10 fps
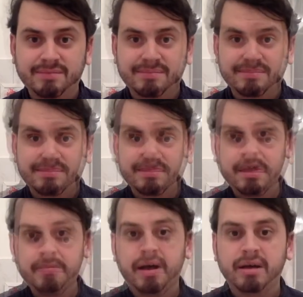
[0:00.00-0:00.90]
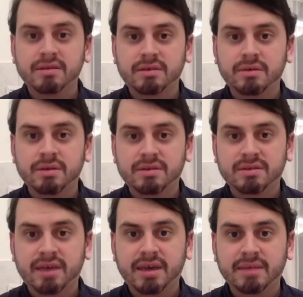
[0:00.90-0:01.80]
In the third part, you can
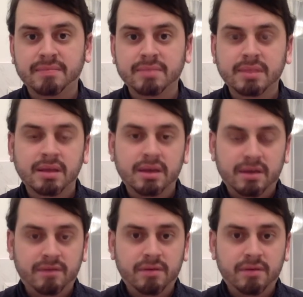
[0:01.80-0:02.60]
say, if